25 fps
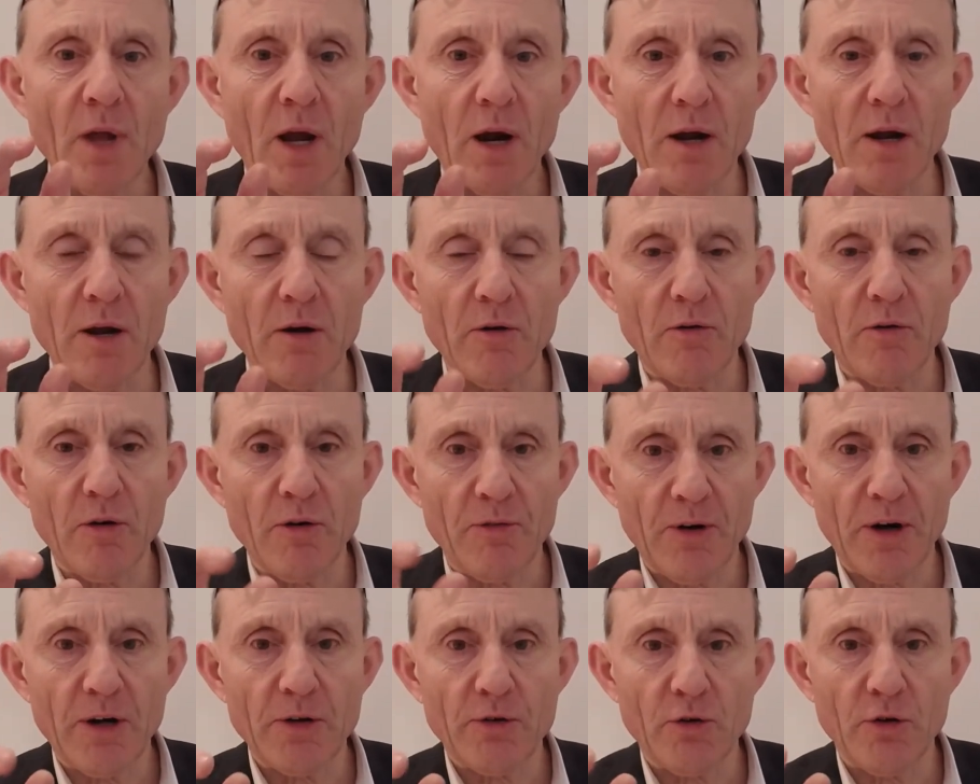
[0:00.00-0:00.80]

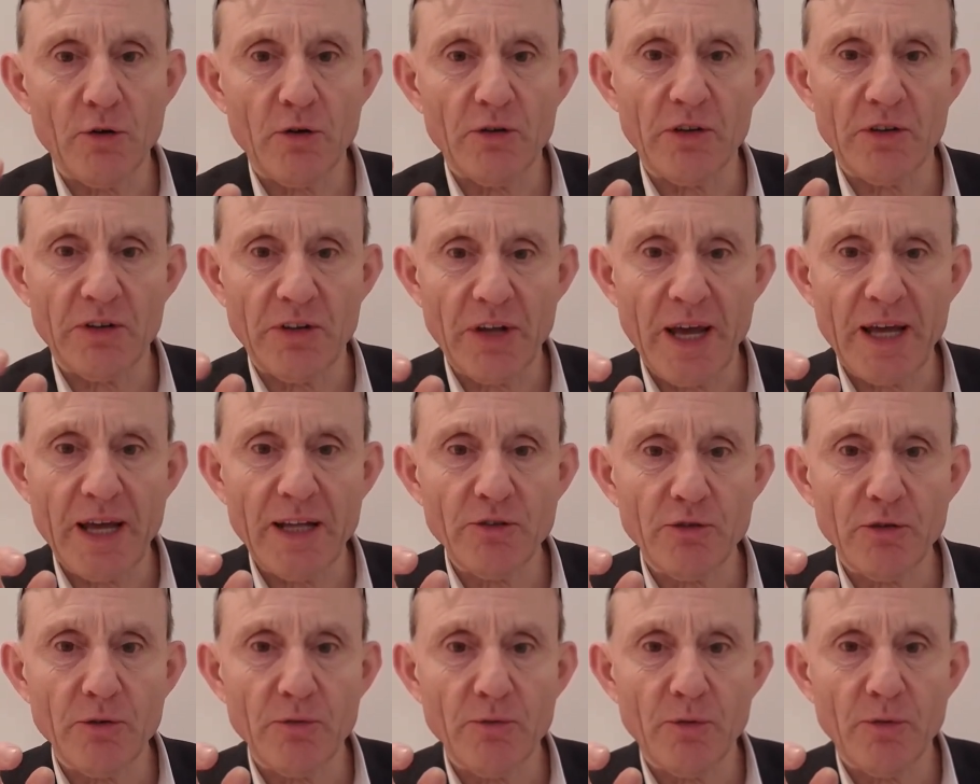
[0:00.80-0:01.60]
referred to as a
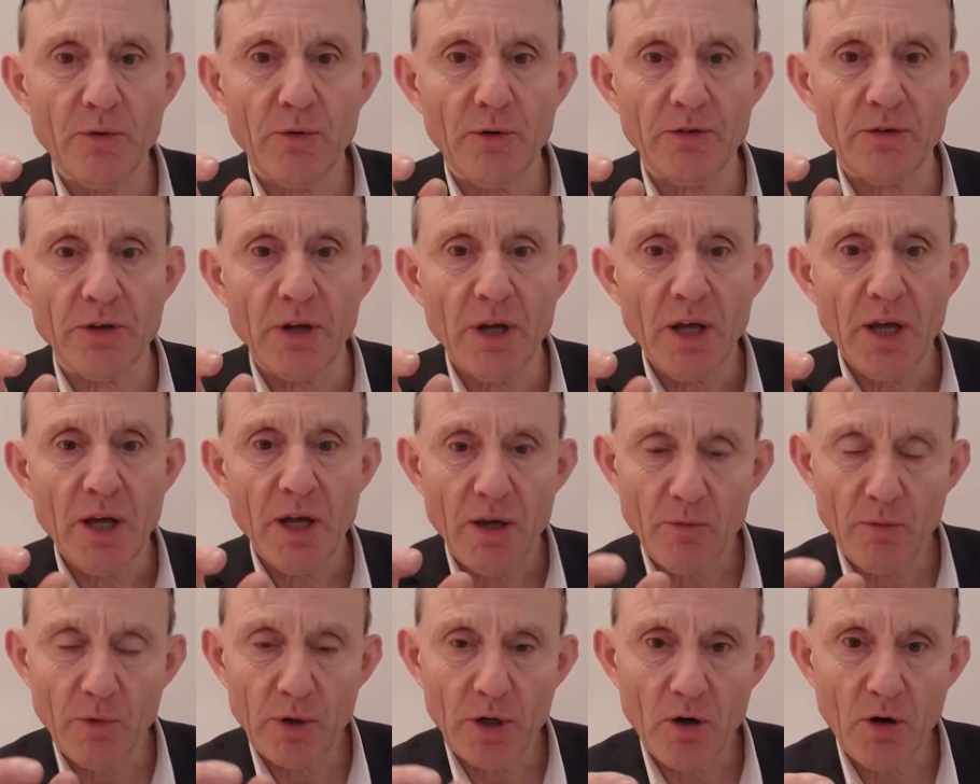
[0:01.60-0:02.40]
tension force. It
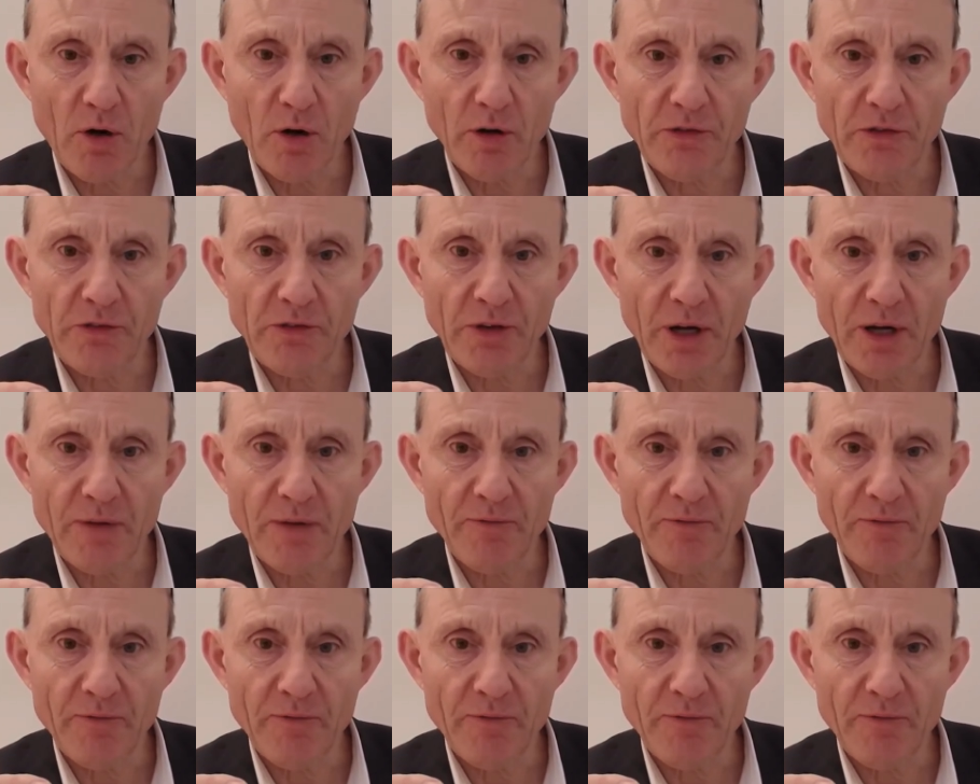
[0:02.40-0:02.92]
would cause the Xylem